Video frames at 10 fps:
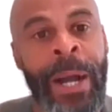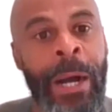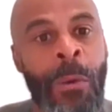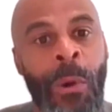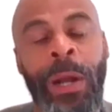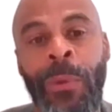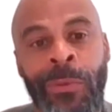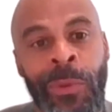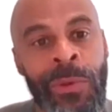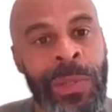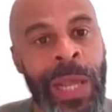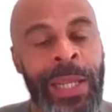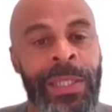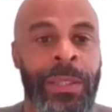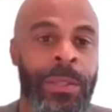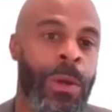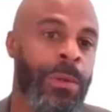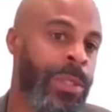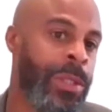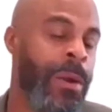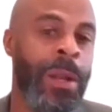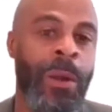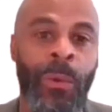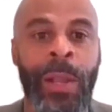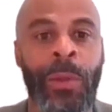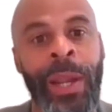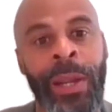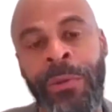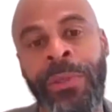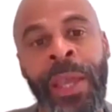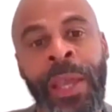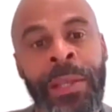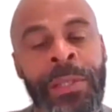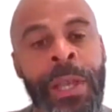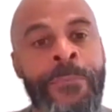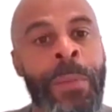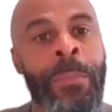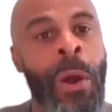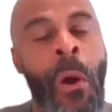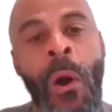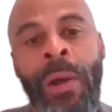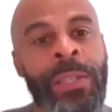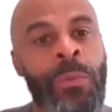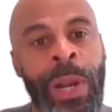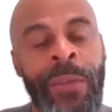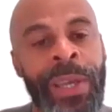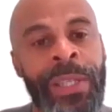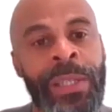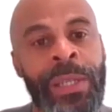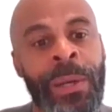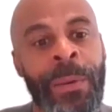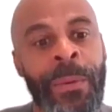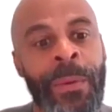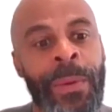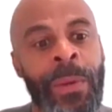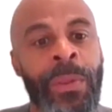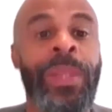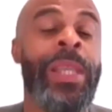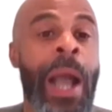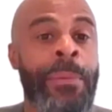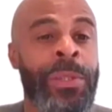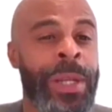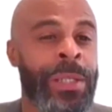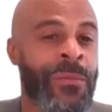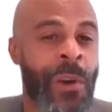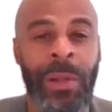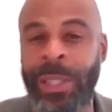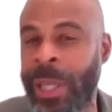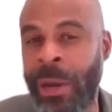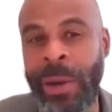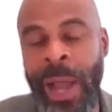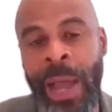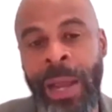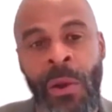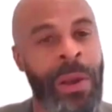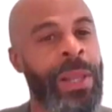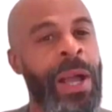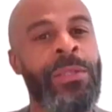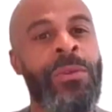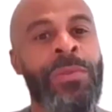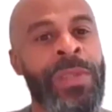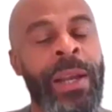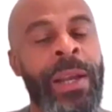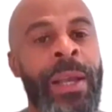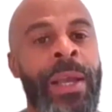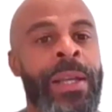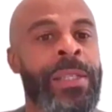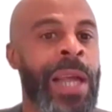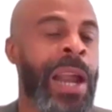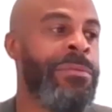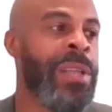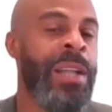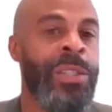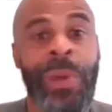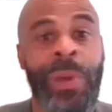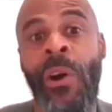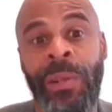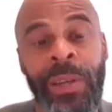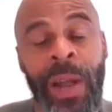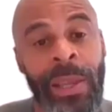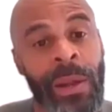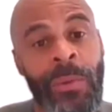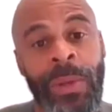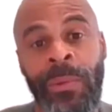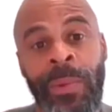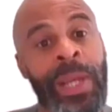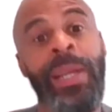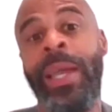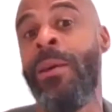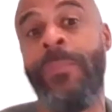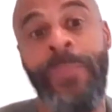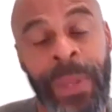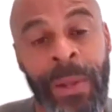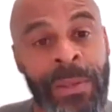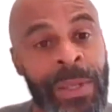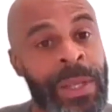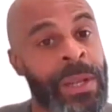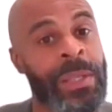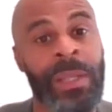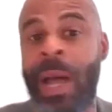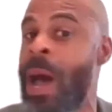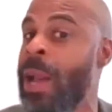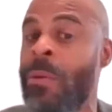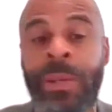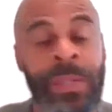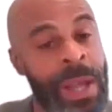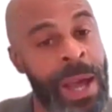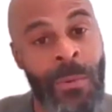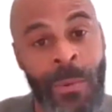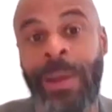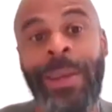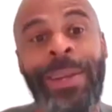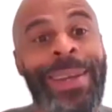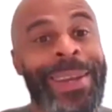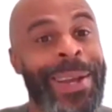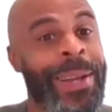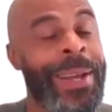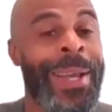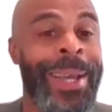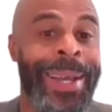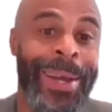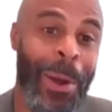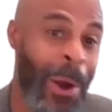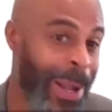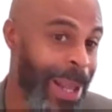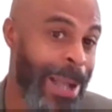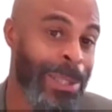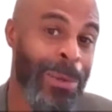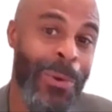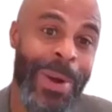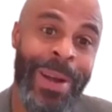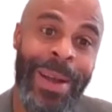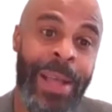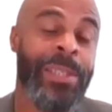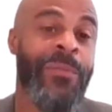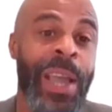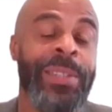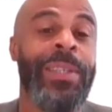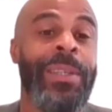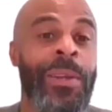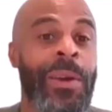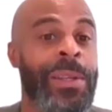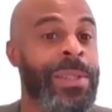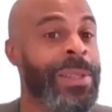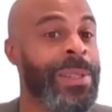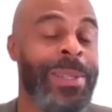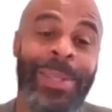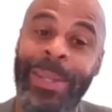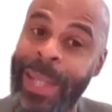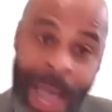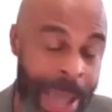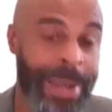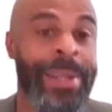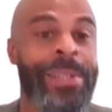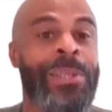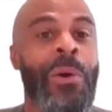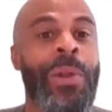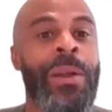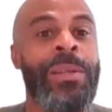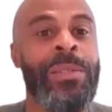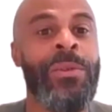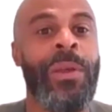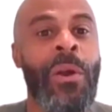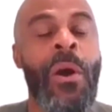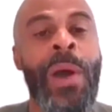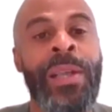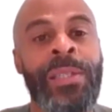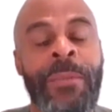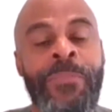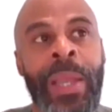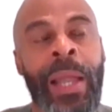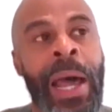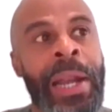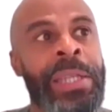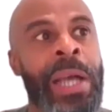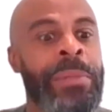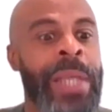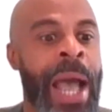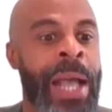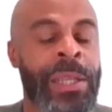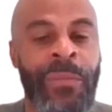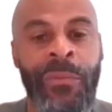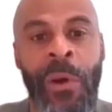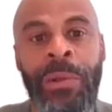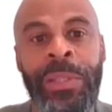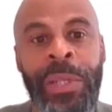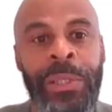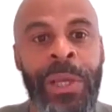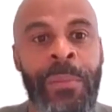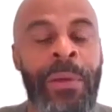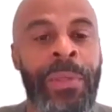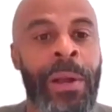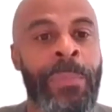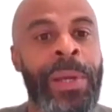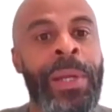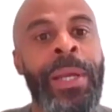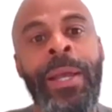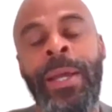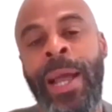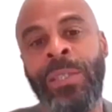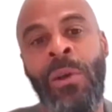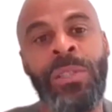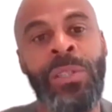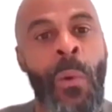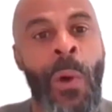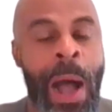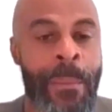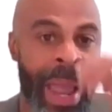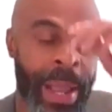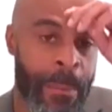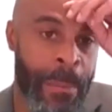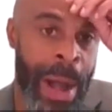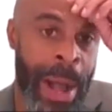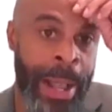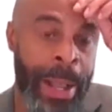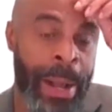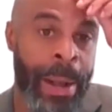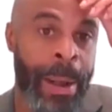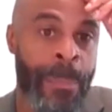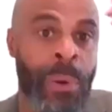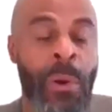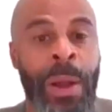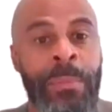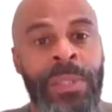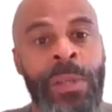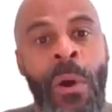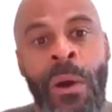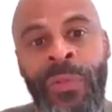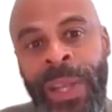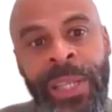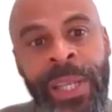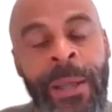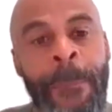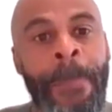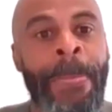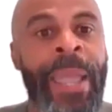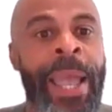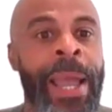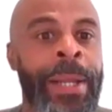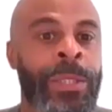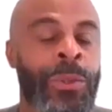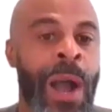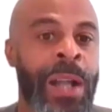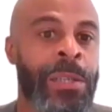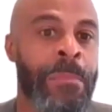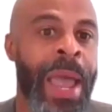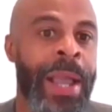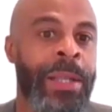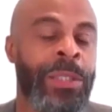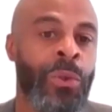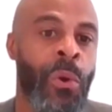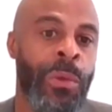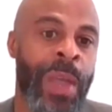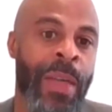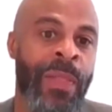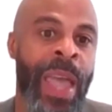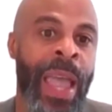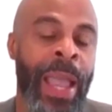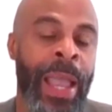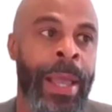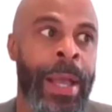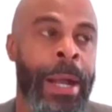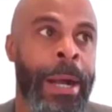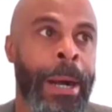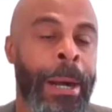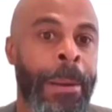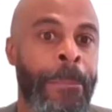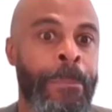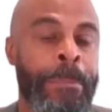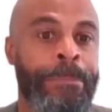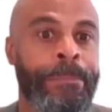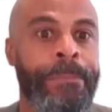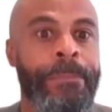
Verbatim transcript: uh, working with you so they can you know tell you the correct way to do things. But all kids won't even get to you know the opportunity to volunteer at an archaeological site because a lot of sites you can volunteer at you know we, we, need the help you know so there's a lot of there's a lot of work in a, in a in an archaeological uh, excavation you know there's, there's a lot so there's you know they're always a lot of times asking for volunteers to come out there but that's also why i make my uh, program so authentic and try to make sure that they um,